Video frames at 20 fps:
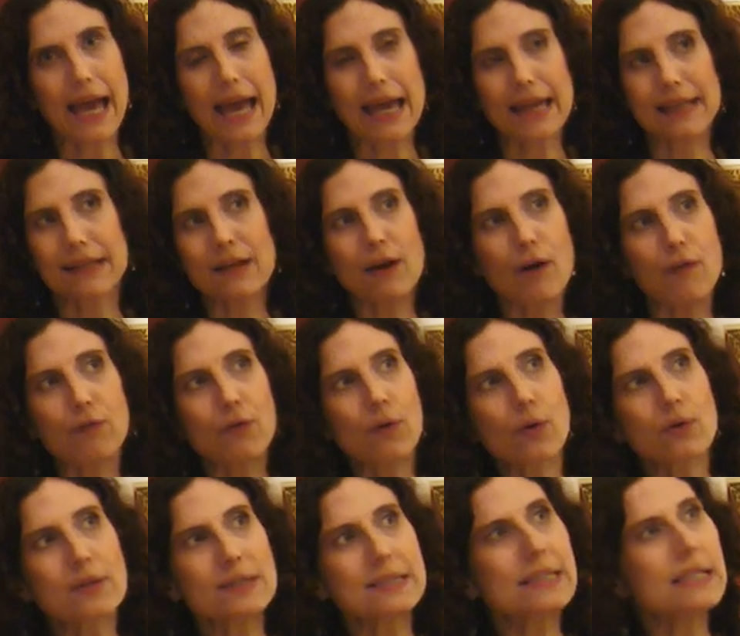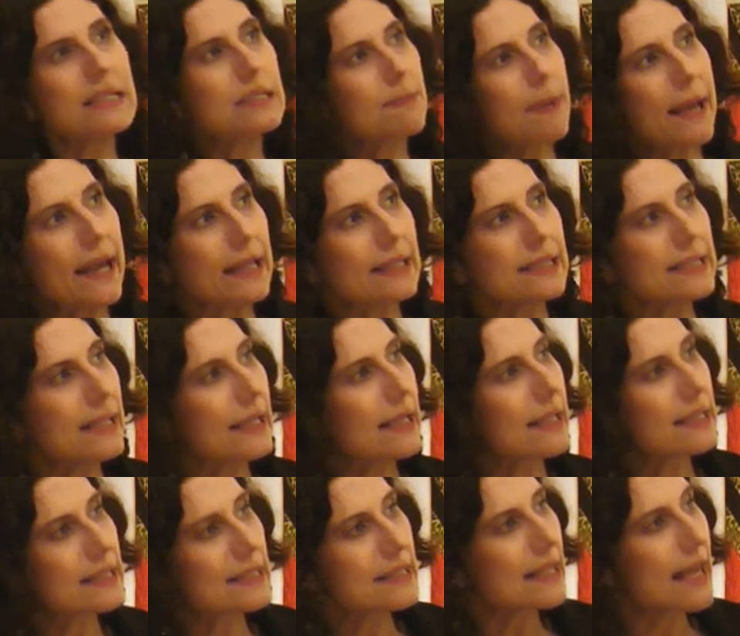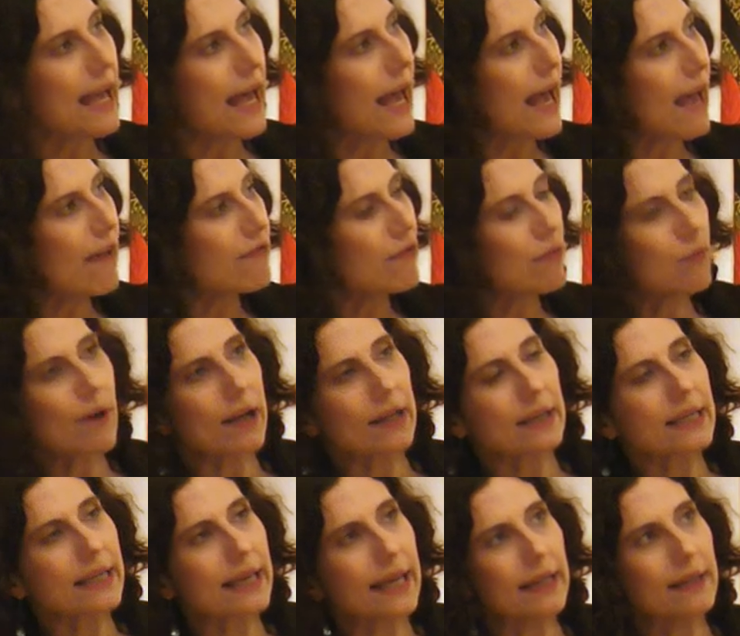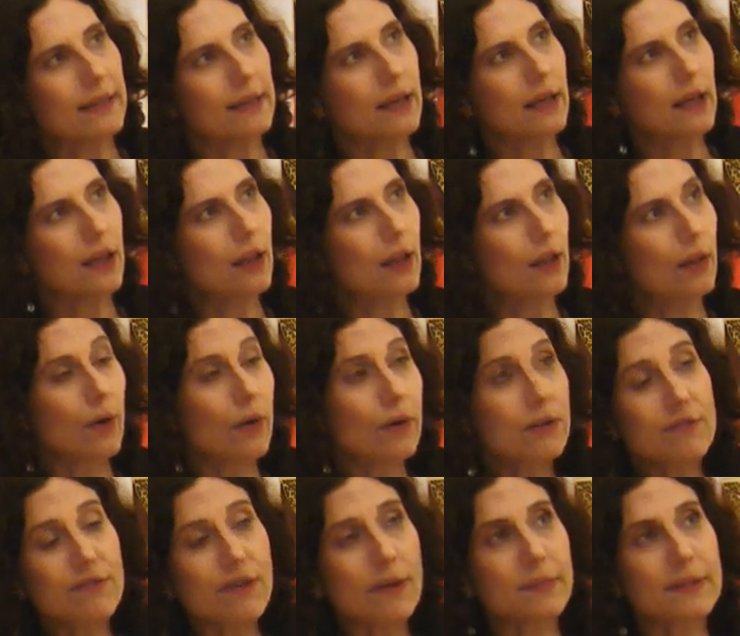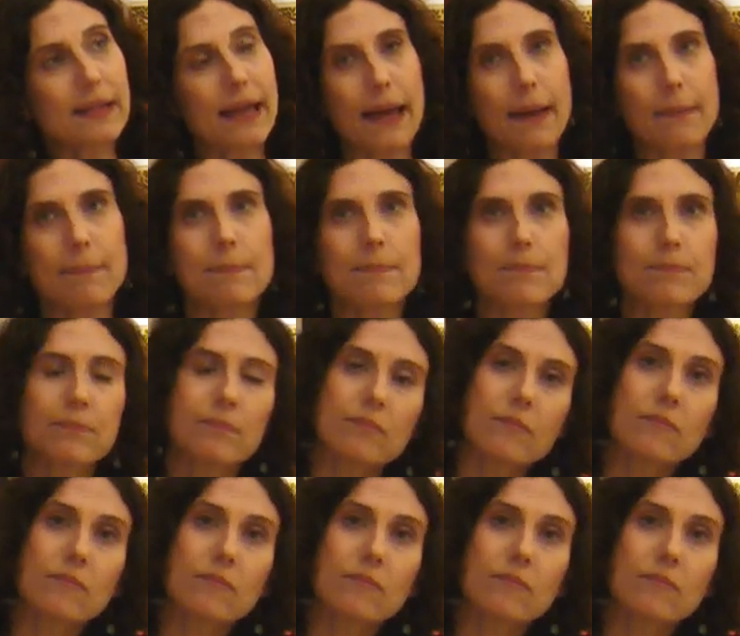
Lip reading: And of course, these paintings, everyone can learn from them